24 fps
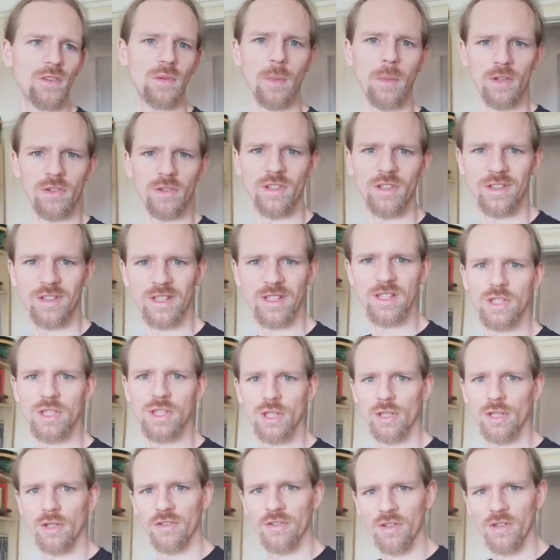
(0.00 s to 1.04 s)
Customise your
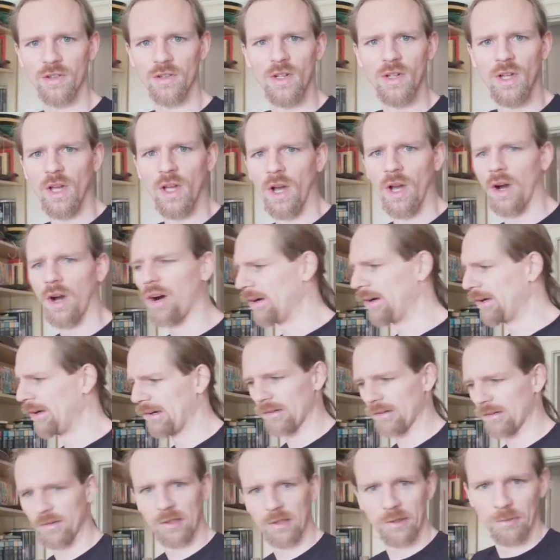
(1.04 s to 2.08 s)
t-shirts, and
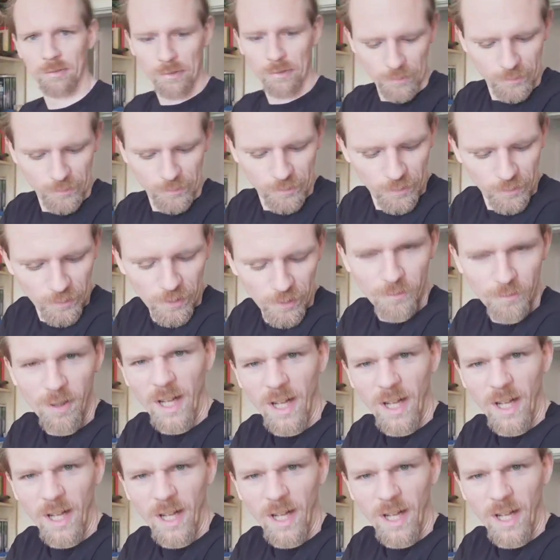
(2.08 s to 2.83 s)
I really want her to do like